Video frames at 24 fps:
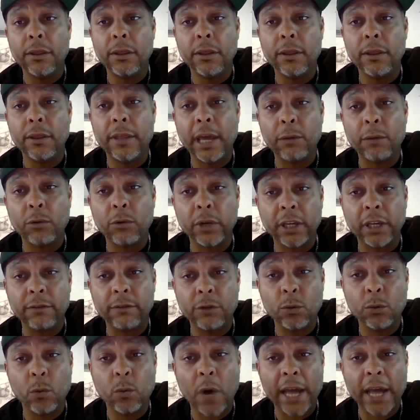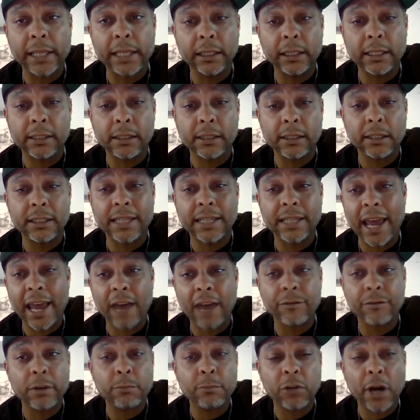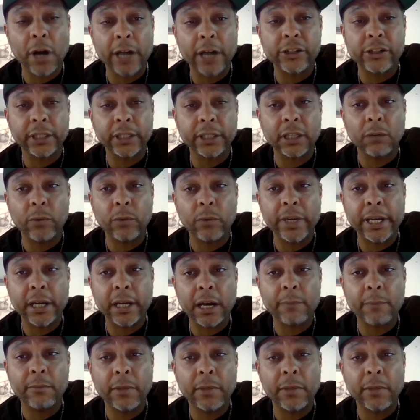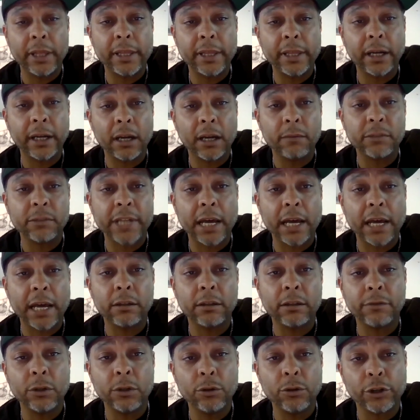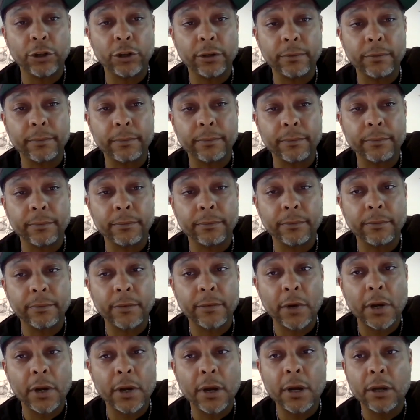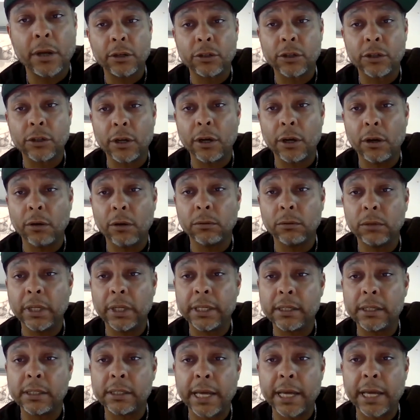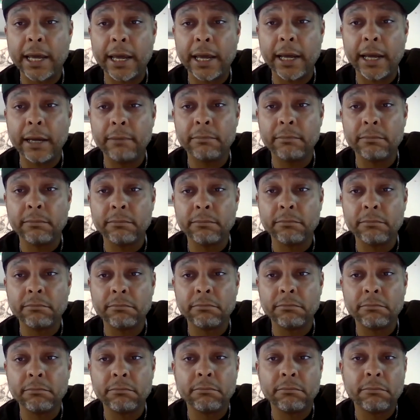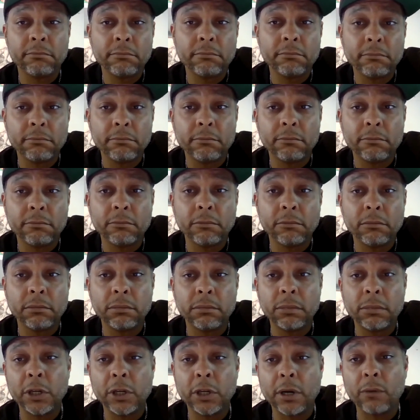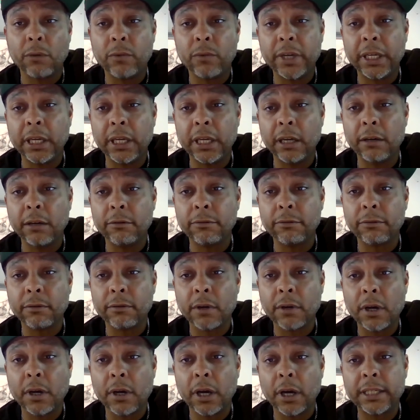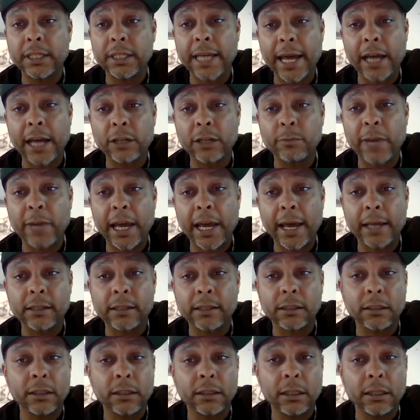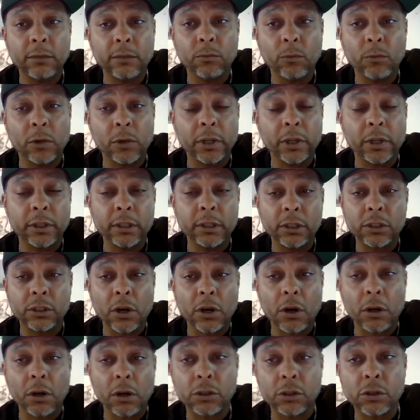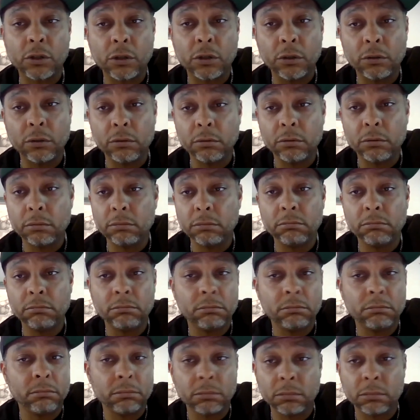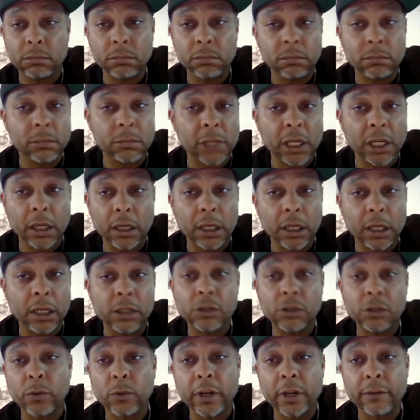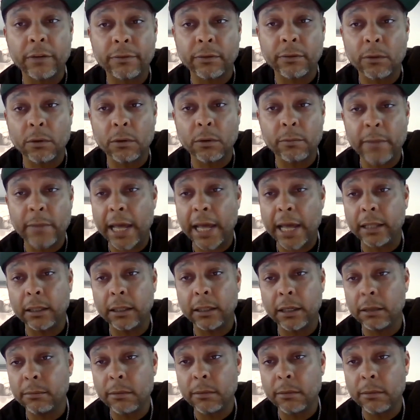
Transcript: They will give you whitelisted to every project that comes out in the future. So let's say, we give a Tash Pass and one of these songs to E Swift or Madlib,